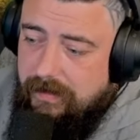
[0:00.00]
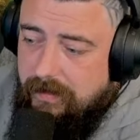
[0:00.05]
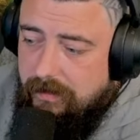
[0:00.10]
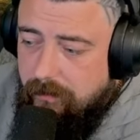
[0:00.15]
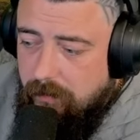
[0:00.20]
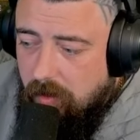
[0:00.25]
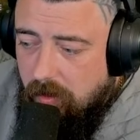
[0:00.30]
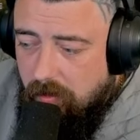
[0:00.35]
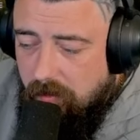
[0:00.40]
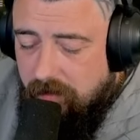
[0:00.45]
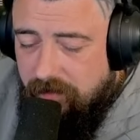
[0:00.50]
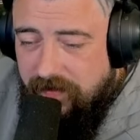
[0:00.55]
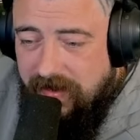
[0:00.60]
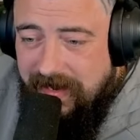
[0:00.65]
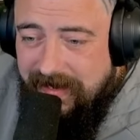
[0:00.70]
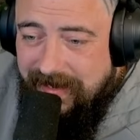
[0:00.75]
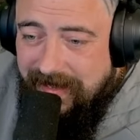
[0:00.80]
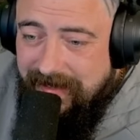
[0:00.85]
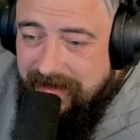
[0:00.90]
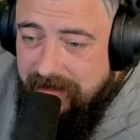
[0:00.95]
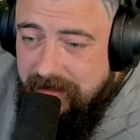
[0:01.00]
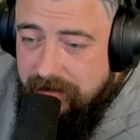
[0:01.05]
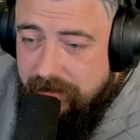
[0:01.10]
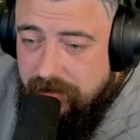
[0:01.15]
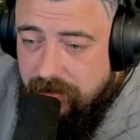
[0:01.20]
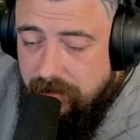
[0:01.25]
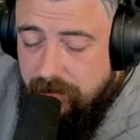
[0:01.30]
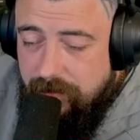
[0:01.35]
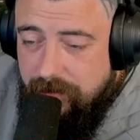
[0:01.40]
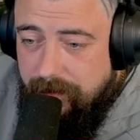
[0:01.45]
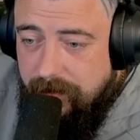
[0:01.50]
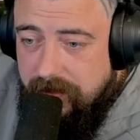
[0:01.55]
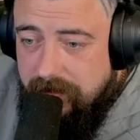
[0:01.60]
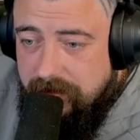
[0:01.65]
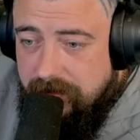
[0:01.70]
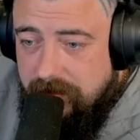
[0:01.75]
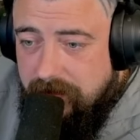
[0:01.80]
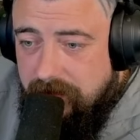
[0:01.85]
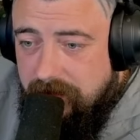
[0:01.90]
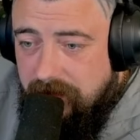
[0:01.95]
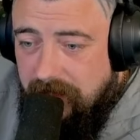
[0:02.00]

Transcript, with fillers: We're not going to find 8 in 2 spins.